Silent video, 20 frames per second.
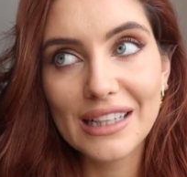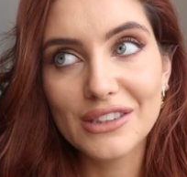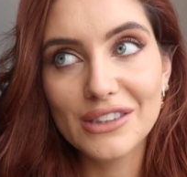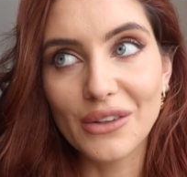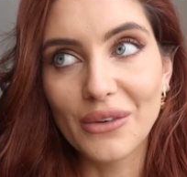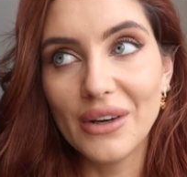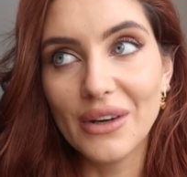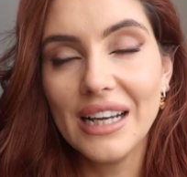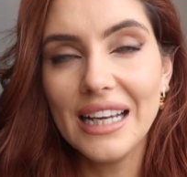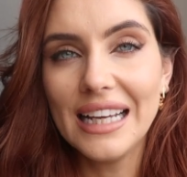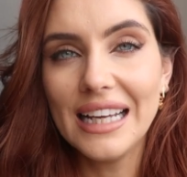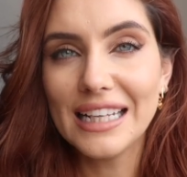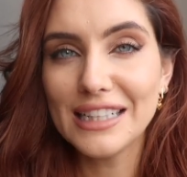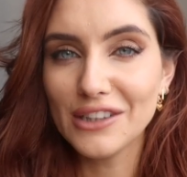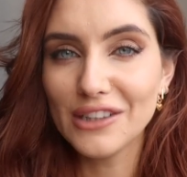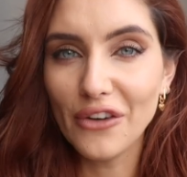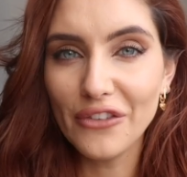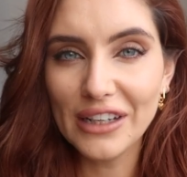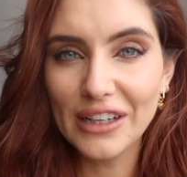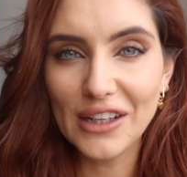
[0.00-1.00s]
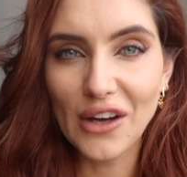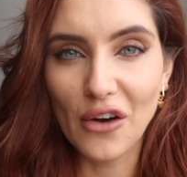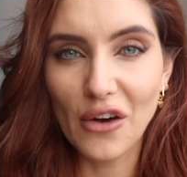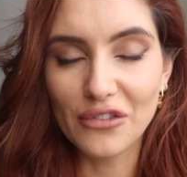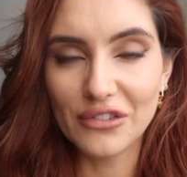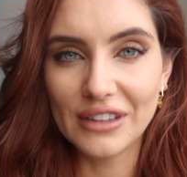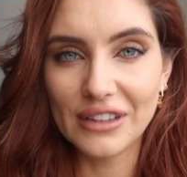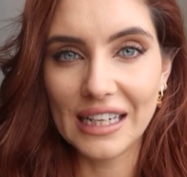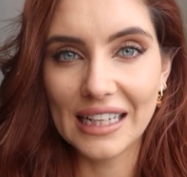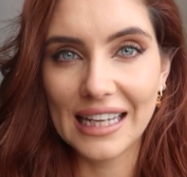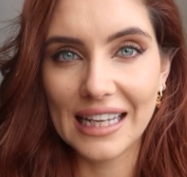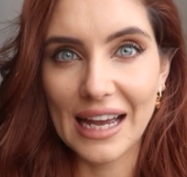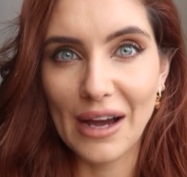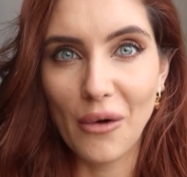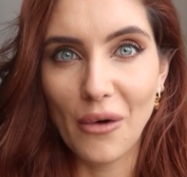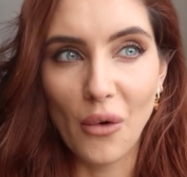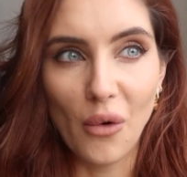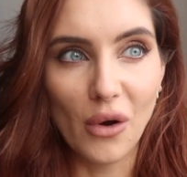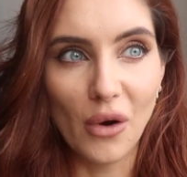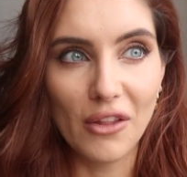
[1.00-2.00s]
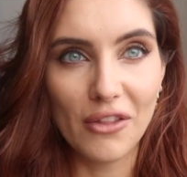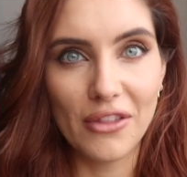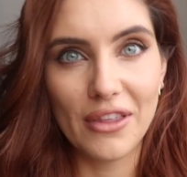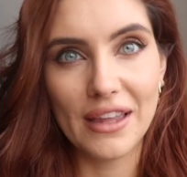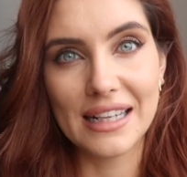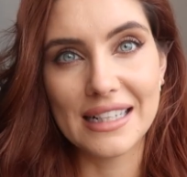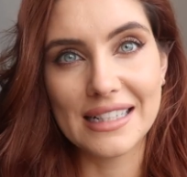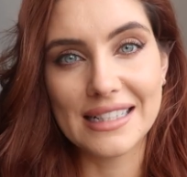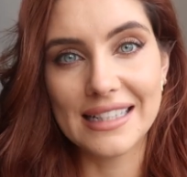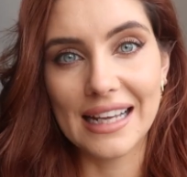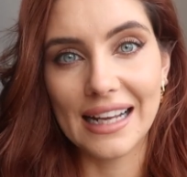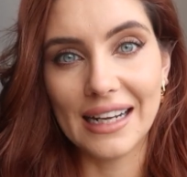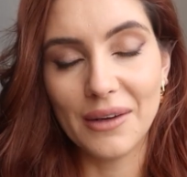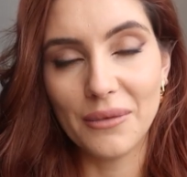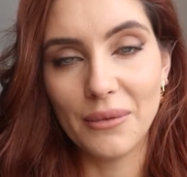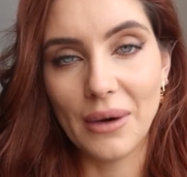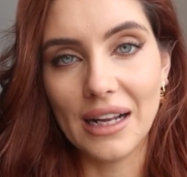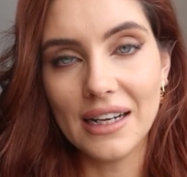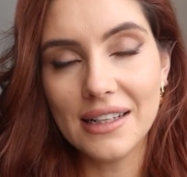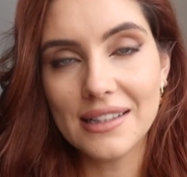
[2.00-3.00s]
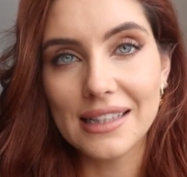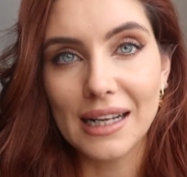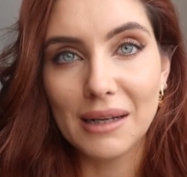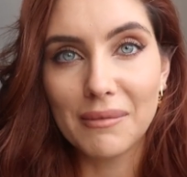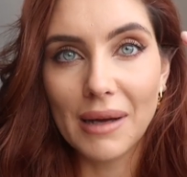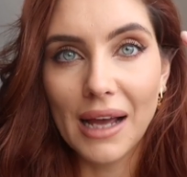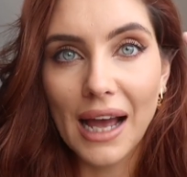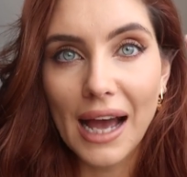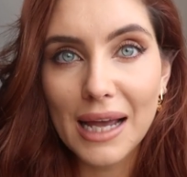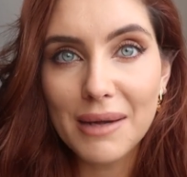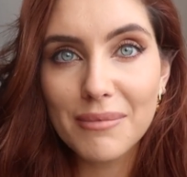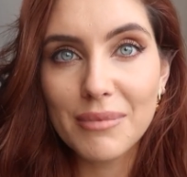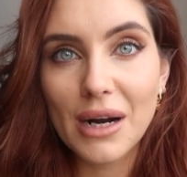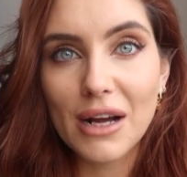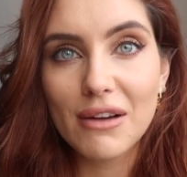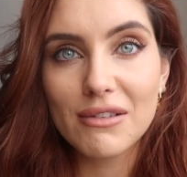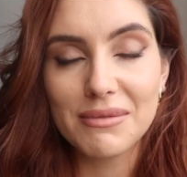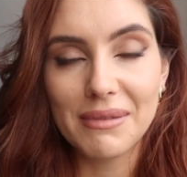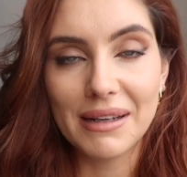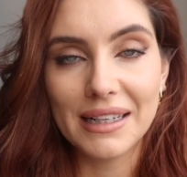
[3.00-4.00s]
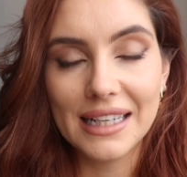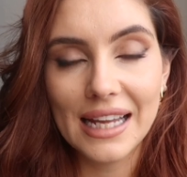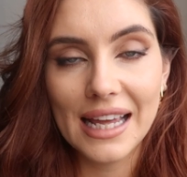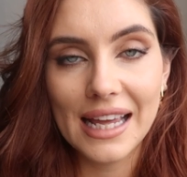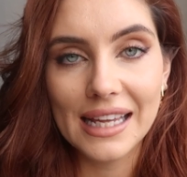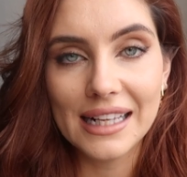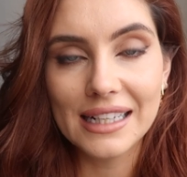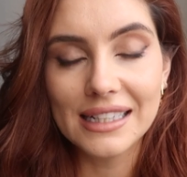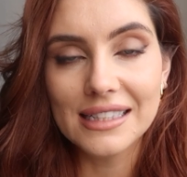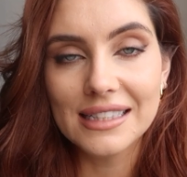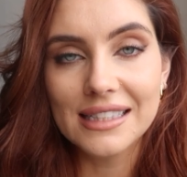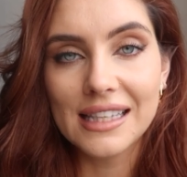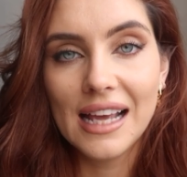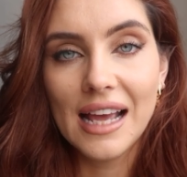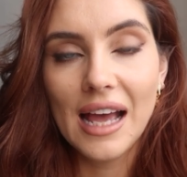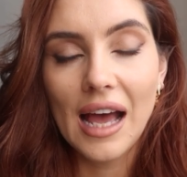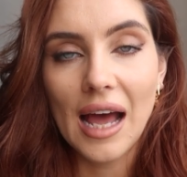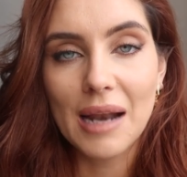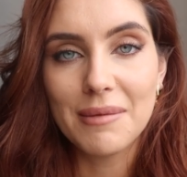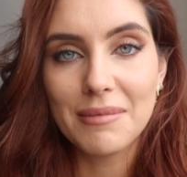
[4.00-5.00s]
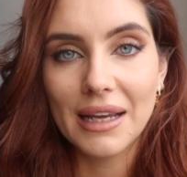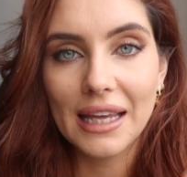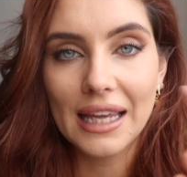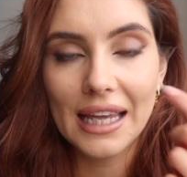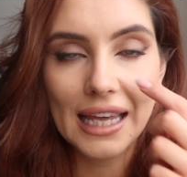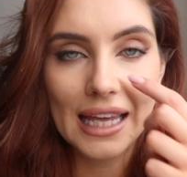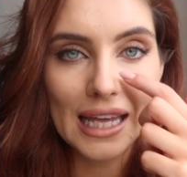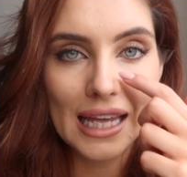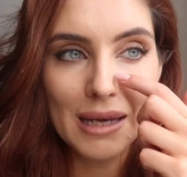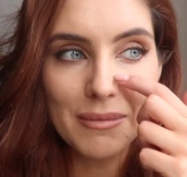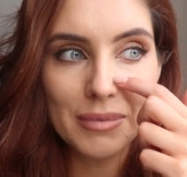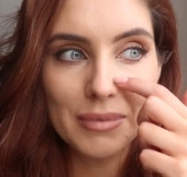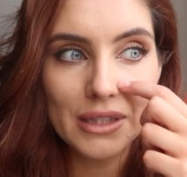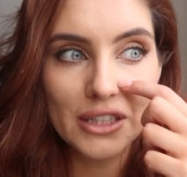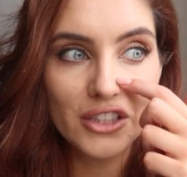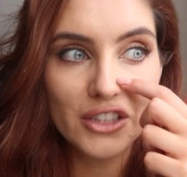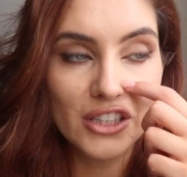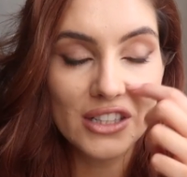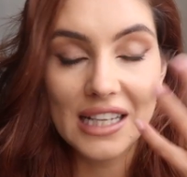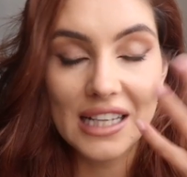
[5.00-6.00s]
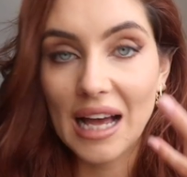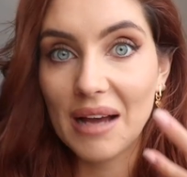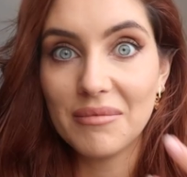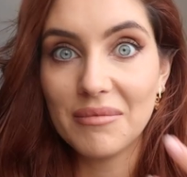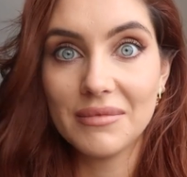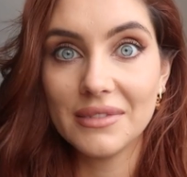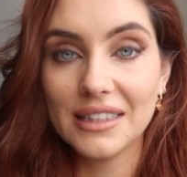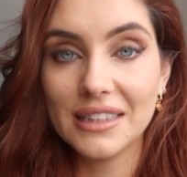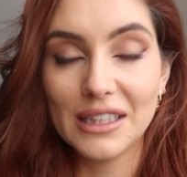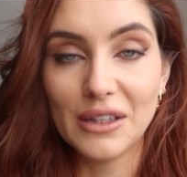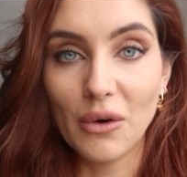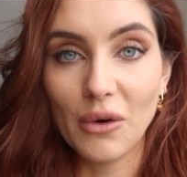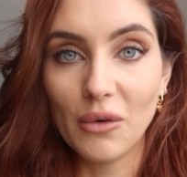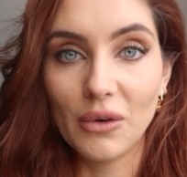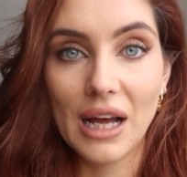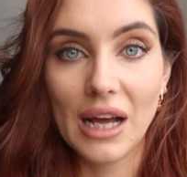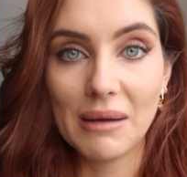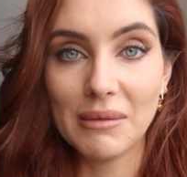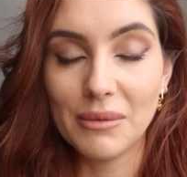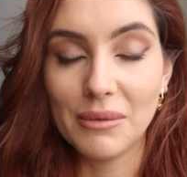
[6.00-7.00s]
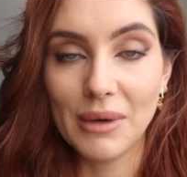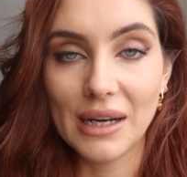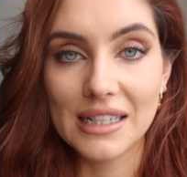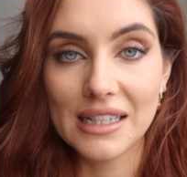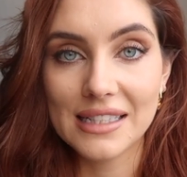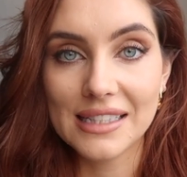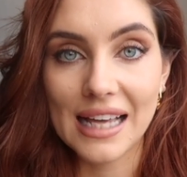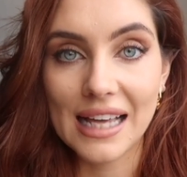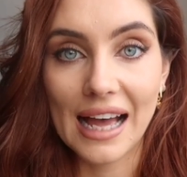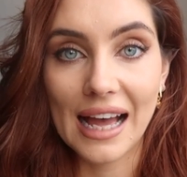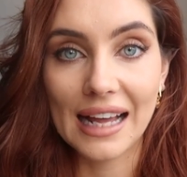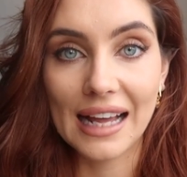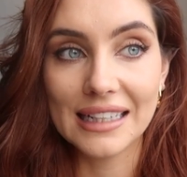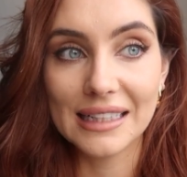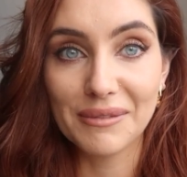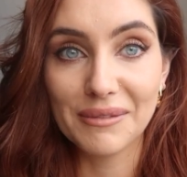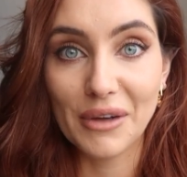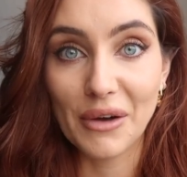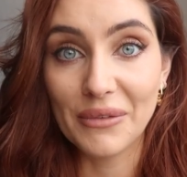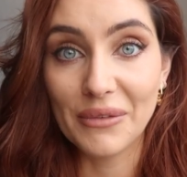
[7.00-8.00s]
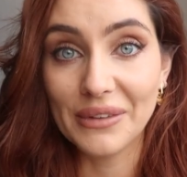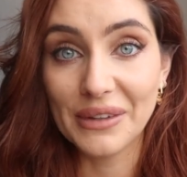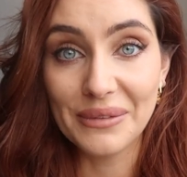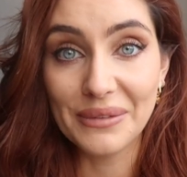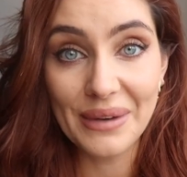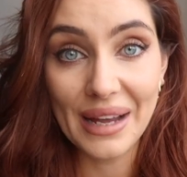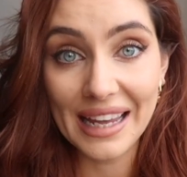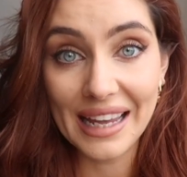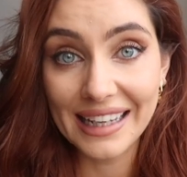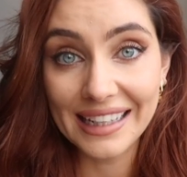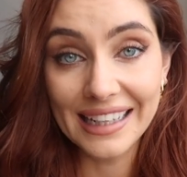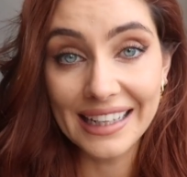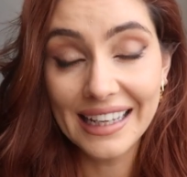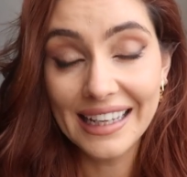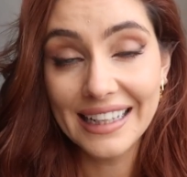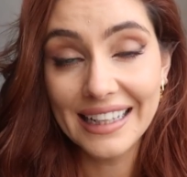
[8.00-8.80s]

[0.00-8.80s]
So it's not really often that I get all the things done at once, like my eyebrows, my nails and my hair, but it's just happened that they all come at once and I'm going away